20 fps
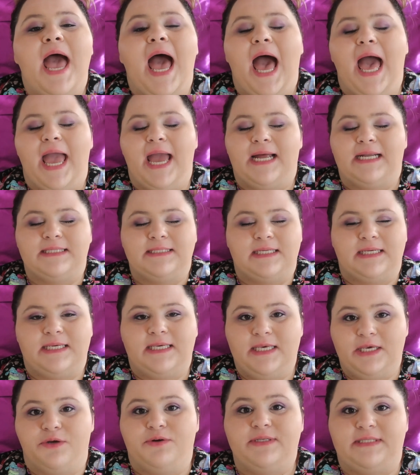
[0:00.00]
And
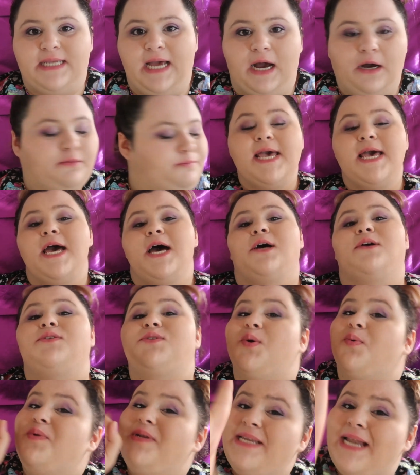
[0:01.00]
here is how.
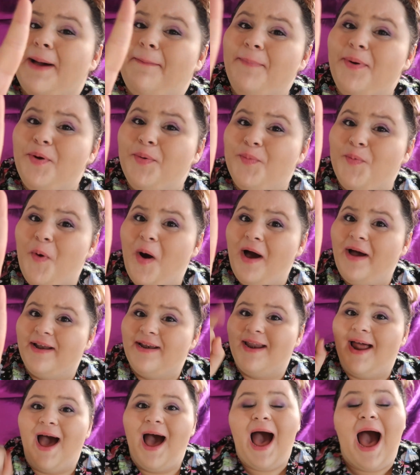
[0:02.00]
So number
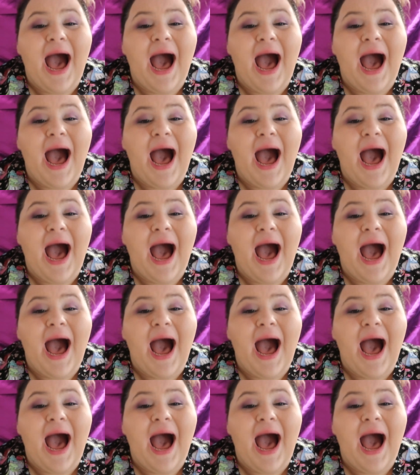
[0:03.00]
1,